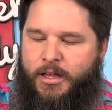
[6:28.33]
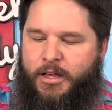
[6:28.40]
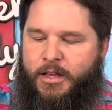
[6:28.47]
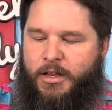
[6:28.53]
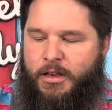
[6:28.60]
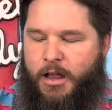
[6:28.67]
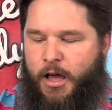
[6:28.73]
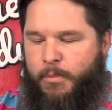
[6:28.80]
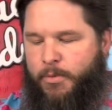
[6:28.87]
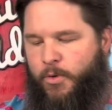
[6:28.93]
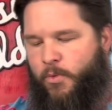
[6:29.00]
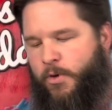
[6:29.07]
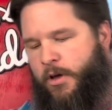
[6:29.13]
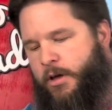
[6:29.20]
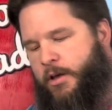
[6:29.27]
number
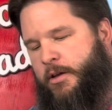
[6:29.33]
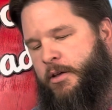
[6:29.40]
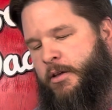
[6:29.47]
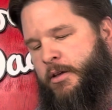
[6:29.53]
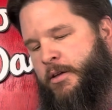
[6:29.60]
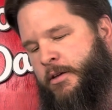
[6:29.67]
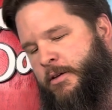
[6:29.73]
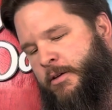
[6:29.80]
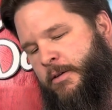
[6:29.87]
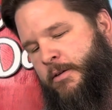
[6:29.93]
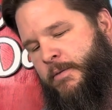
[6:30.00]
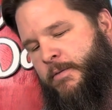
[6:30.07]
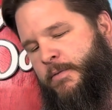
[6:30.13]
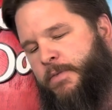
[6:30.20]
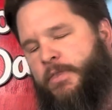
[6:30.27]
1,
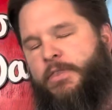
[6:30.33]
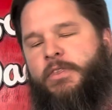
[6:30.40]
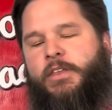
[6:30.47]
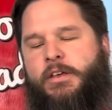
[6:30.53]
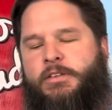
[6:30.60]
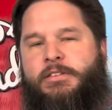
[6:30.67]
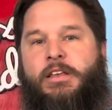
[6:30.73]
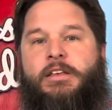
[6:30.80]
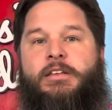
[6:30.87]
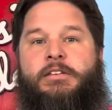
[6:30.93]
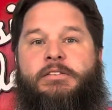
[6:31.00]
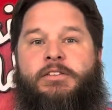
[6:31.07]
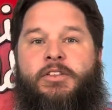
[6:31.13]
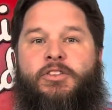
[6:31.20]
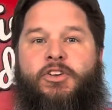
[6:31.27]
this
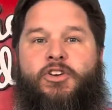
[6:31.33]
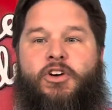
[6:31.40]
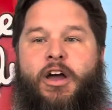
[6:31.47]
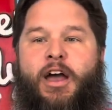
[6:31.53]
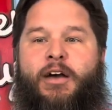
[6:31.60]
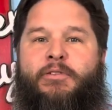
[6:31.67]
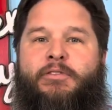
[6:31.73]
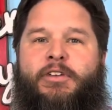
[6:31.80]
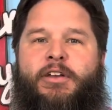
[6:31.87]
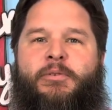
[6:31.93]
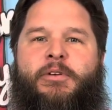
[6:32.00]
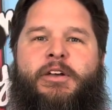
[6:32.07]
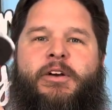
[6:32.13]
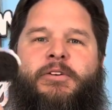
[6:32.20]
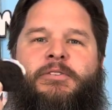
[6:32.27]
is the Kraft. Here
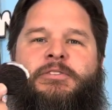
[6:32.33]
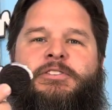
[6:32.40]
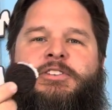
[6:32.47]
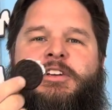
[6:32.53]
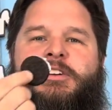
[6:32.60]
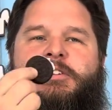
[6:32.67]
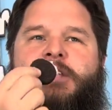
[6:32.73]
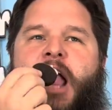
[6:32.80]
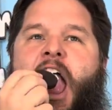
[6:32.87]
we go. Cheers.